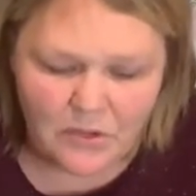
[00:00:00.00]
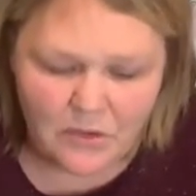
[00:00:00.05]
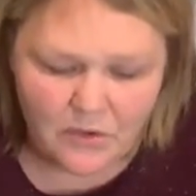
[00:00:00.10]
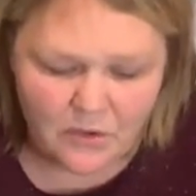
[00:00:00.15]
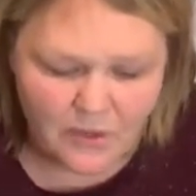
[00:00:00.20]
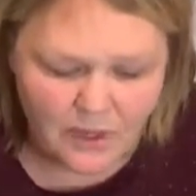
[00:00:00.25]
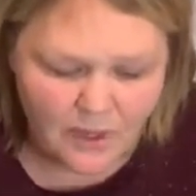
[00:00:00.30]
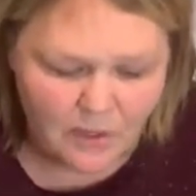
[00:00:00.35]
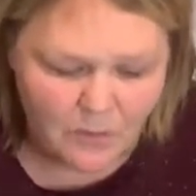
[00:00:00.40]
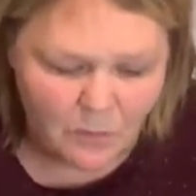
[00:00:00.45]

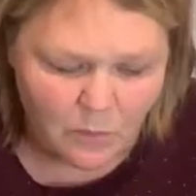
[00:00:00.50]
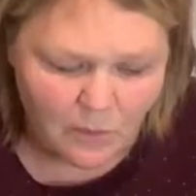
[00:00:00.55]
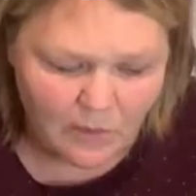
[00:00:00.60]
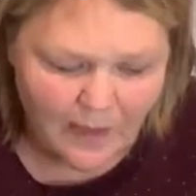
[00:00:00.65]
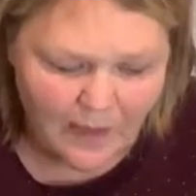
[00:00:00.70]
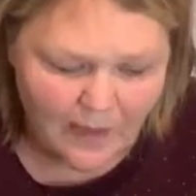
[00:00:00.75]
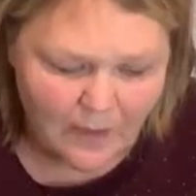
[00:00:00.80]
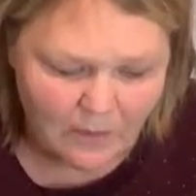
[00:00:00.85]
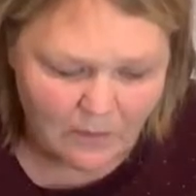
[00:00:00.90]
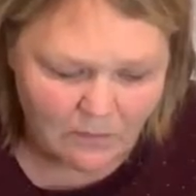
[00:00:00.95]
You can
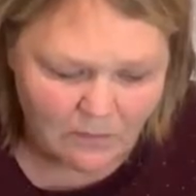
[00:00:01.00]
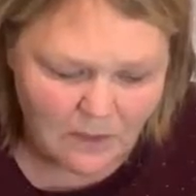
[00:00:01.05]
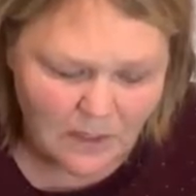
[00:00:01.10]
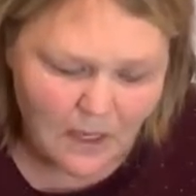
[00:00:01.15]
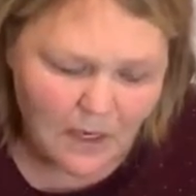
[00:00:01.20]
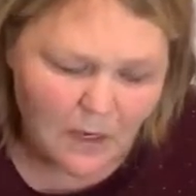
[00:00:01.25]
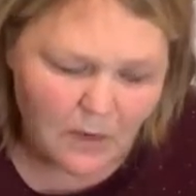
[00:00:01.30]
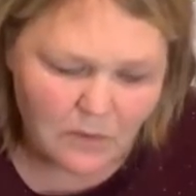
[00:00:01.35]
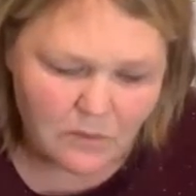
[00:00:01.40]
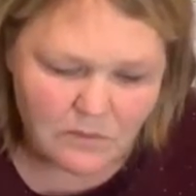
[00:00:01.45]
let it, you
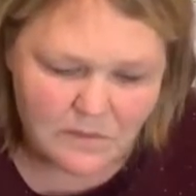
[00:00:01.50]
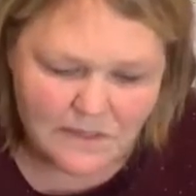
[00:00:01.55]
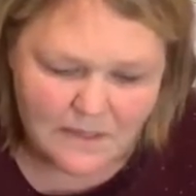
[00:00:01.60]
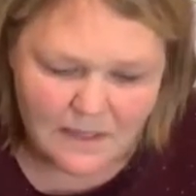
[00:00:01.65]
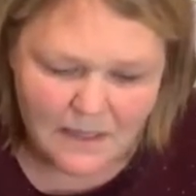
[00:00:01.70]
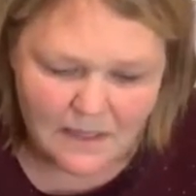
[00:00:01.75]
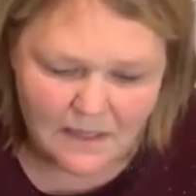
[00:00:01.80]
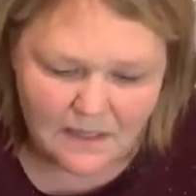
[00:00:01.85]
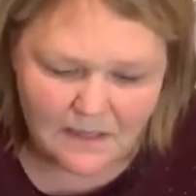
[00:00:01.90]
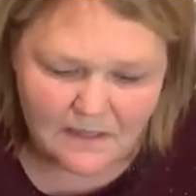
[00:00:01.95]
know,
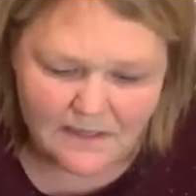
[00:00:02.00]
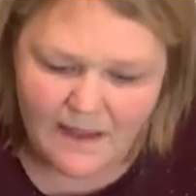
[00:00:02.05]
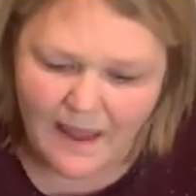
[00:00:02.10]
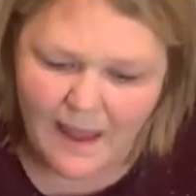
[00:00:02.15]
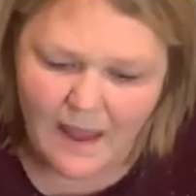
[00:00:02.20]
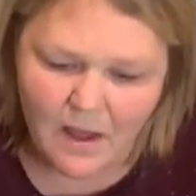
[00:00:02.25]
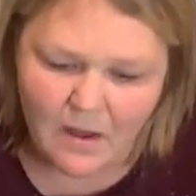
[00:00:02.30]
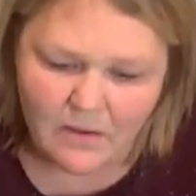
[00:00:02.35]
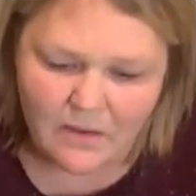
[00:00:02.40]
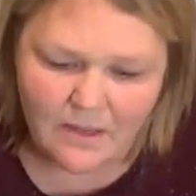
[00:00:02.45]
set it
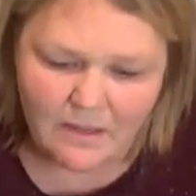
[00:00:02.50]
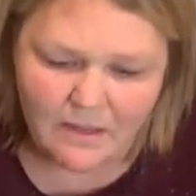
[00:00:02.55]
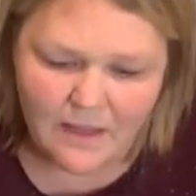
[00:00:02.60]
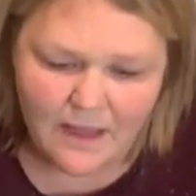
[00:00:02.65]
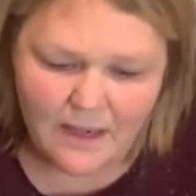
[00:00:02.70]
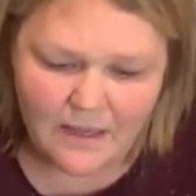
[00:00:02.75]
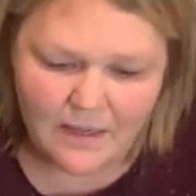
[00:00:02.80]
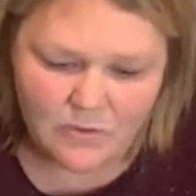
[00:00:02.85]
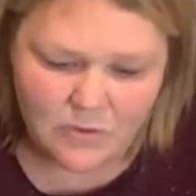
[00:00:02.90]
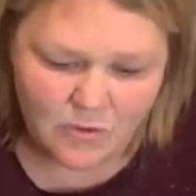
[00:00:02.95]
down and
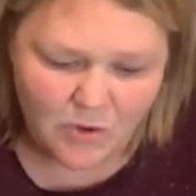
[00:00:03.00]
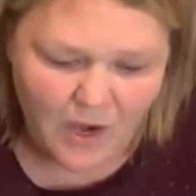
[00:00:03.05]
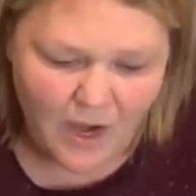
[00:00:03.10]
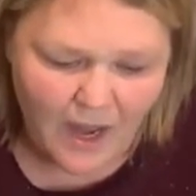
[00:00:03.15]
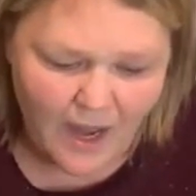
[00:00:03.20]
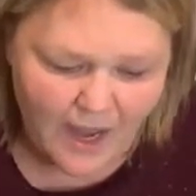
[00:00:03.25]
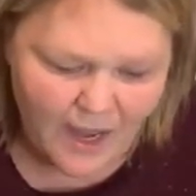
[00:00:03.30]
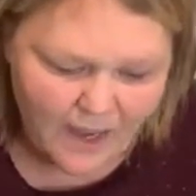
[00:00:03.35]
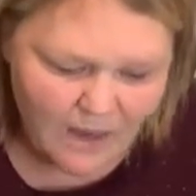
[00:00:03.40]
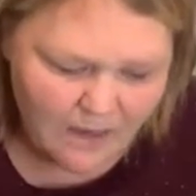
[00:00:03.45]
let it
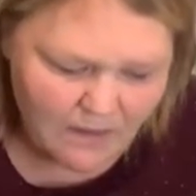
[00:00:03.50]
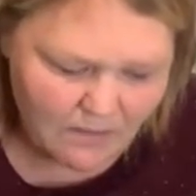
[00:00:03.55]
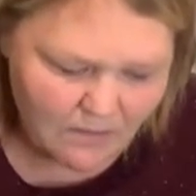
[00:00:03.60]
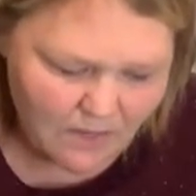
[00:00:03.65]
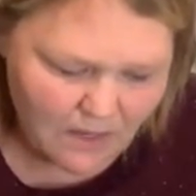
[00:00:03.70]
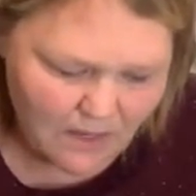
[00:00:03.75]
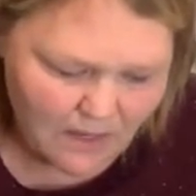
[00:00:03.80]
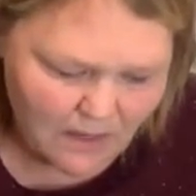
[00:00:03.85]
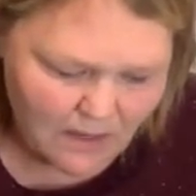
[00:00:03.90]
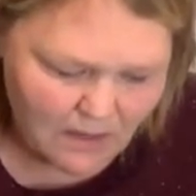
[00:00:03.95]
dry,
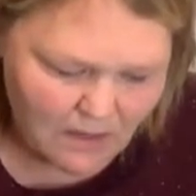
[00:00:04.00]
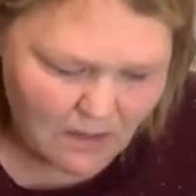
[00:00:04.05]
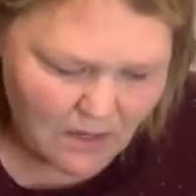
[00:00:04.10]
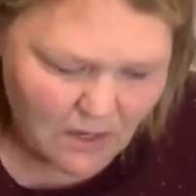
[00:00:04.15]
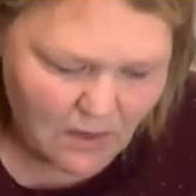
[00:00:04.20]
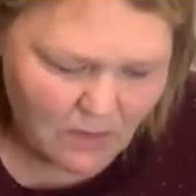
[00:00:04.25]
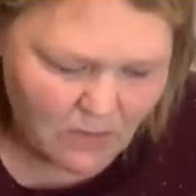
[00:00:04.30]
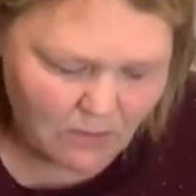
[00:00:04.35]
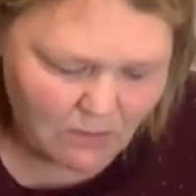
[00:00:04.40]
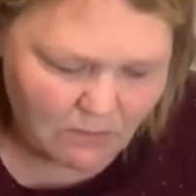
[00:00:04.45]
you
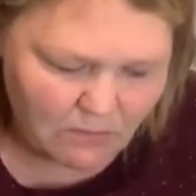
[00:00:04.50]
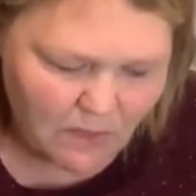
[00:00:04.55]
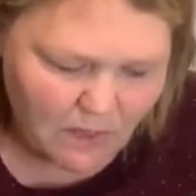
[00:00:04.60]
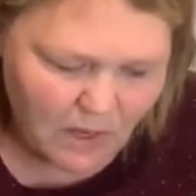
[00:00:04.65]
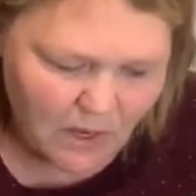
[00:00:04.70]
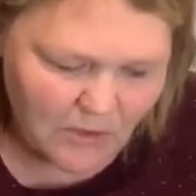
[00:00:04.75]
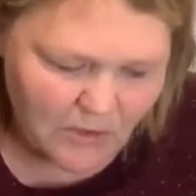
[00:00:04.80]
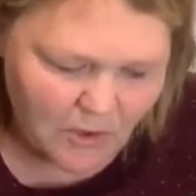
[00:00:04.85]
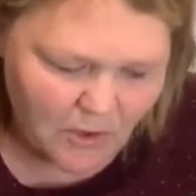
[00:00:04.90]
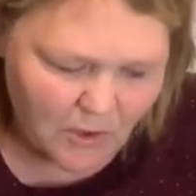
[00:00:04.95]
know,
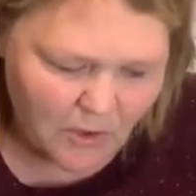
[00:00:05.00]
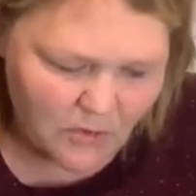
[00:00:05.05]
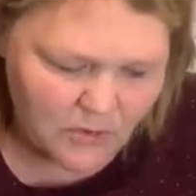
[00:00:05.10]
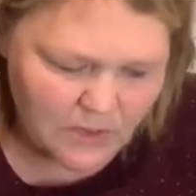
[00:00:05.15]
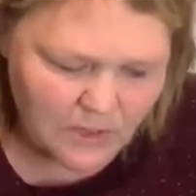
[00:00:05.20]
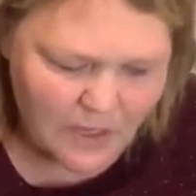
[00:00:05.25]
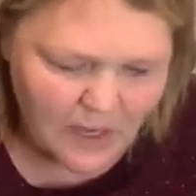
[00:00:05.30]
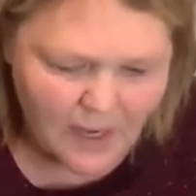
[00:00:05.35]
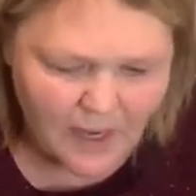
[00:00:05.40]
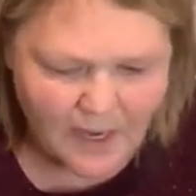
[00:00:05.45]
on your own
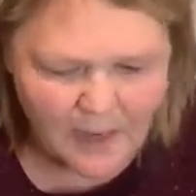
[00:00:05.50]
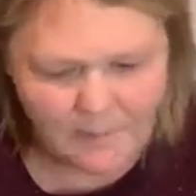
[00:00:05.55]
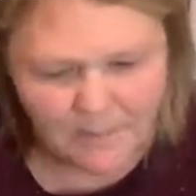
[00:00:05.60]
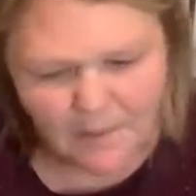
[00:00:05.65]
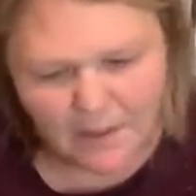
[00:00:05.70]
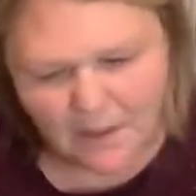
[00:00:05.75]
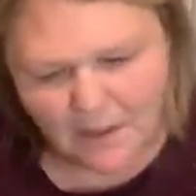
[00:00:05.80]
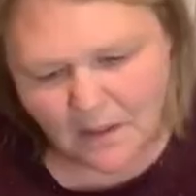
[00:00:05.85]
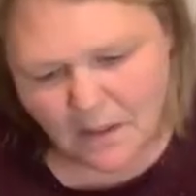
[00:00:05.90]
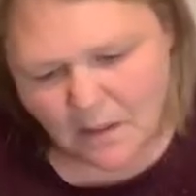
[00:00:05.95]
time.
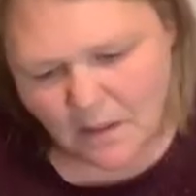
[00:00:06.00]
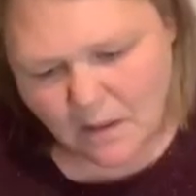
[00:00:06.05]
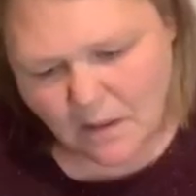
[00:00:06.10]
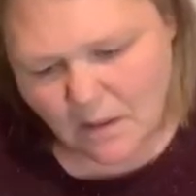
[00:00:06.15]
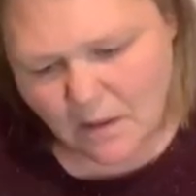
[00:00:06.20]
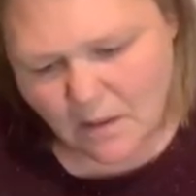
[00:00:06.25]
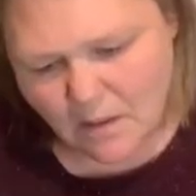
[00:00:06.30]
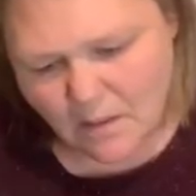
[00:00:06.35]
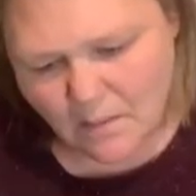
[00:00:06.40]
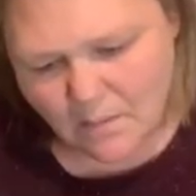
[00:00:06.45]

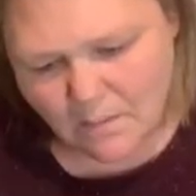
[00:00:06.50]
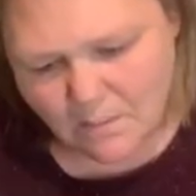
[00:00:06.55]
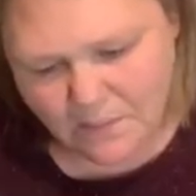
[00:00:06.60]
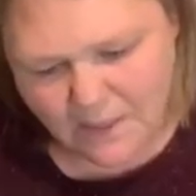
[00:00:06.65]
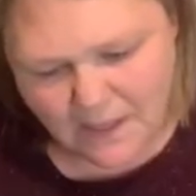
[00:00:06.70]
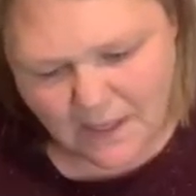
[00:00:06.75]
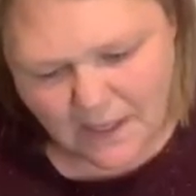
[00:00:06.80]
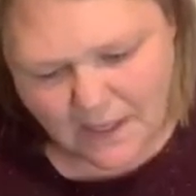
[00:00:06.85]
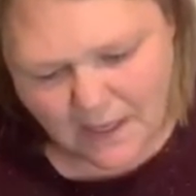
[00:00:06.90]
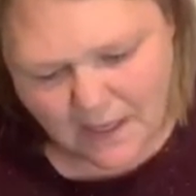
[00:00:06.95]

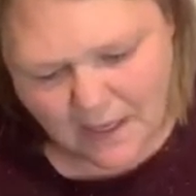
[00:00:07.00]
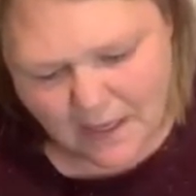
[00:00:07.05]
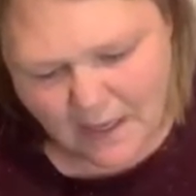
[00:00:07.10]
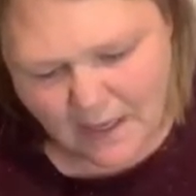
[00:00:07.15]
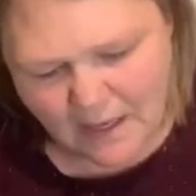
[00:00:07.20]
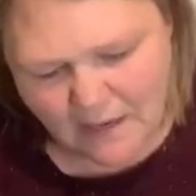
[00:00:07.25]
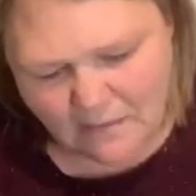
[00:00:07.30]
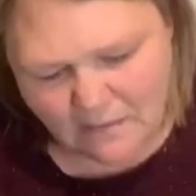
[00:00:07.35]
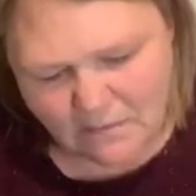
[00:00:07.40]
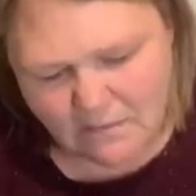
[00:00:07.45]
But
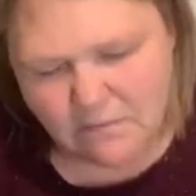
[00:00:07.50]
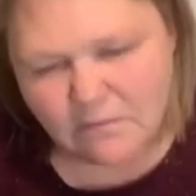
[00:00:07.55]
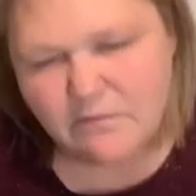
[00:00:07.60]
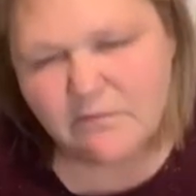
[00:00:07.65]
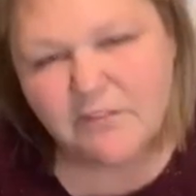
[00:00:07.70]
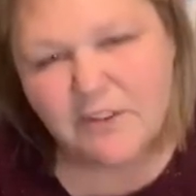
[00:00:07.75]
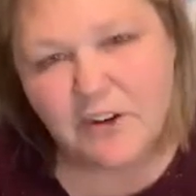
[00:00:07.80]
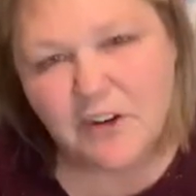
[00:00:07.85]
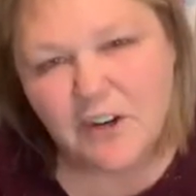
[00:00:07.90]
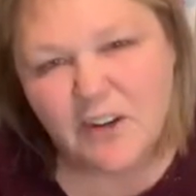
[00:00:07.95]

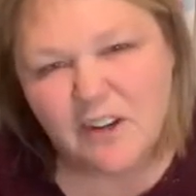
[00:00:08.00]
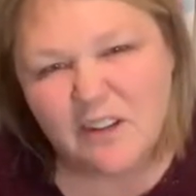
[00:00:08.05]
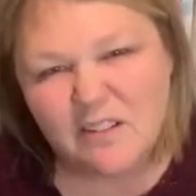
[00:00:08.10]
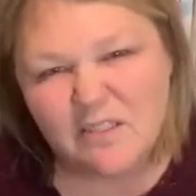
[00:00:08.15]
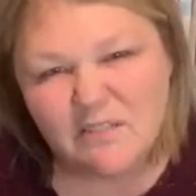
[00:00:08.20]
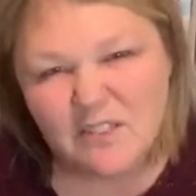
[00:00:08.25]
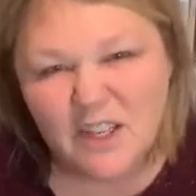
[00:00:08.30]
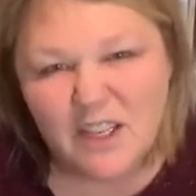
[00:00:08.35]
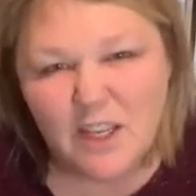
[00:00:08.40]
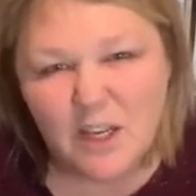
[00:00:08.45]
for
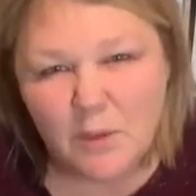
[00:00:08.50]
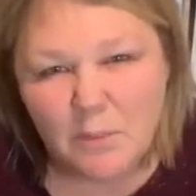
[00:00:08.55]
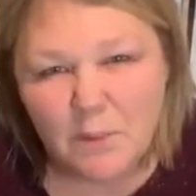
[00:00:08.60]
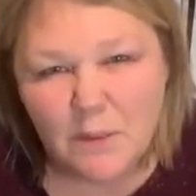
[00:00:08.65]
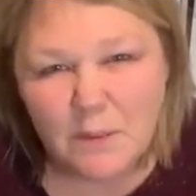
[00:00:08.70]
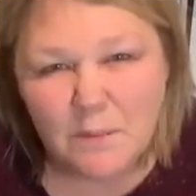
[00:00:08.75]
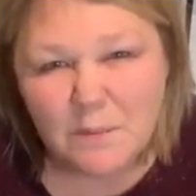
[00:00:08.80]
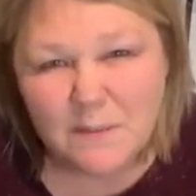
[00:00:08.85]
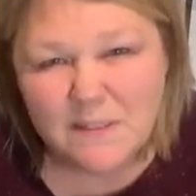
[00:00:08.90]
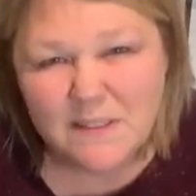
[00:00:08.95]
video
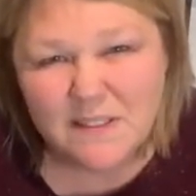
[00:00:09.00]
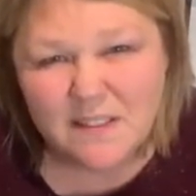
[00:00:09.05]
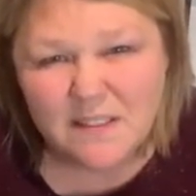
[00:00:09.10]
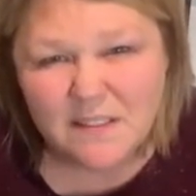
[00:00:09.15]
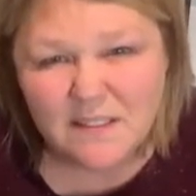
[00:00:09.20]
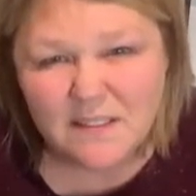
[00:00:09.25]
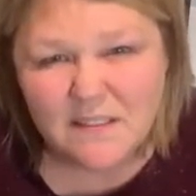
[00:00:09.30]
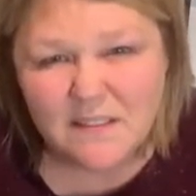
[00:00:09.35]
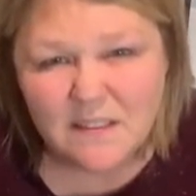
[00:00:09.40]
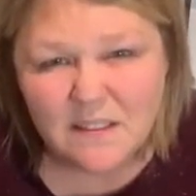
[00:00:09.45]

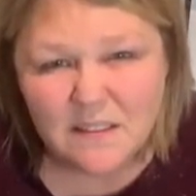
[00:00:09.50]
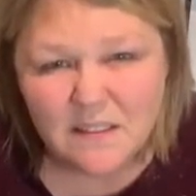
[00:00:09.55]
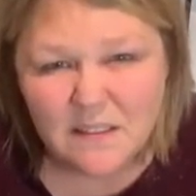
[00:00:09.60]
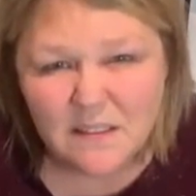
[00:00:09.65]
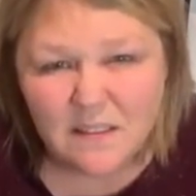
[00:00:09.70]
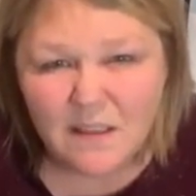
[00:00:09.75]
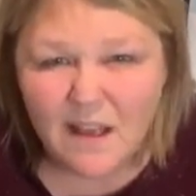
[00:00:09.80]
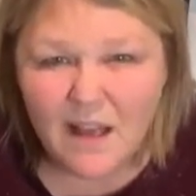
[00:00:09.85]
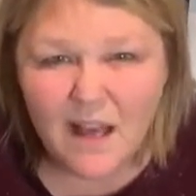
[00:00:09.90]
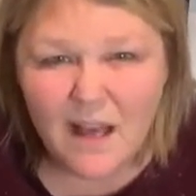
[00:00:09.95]
purposes,
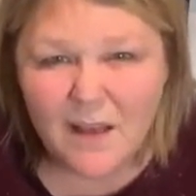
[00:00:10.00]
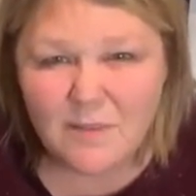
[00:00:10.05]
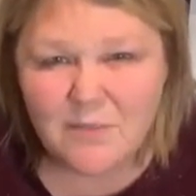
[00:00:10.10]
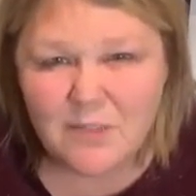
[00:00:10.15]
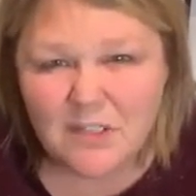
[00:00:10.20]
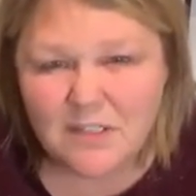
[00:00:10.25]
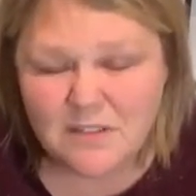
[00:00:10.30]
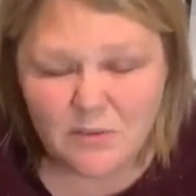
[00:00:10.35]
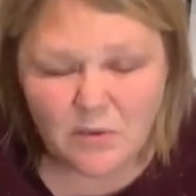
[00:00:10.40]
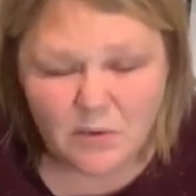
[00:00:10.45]
I'm
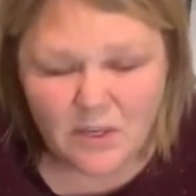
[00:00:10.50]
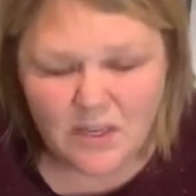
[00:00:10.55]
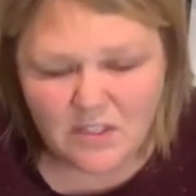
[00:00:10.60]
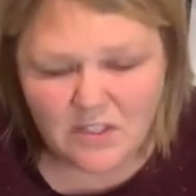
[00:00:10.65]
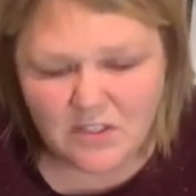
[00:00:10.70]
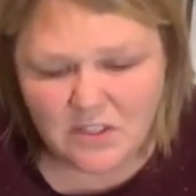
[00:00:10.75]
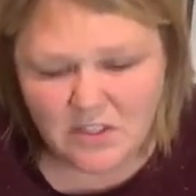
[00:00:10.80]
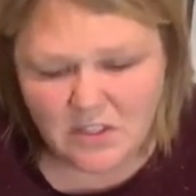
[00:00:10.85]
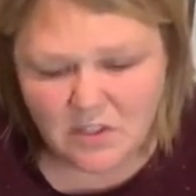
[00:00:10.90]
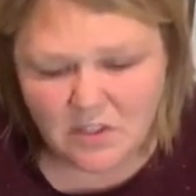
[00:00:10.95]
just
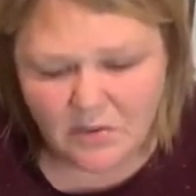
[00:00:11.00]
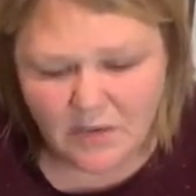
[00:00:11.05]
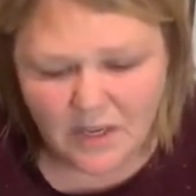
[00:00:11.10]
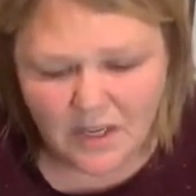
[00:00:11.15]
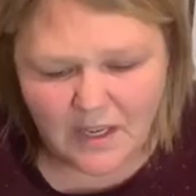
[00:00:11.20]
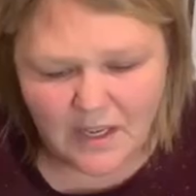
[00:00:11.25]
going to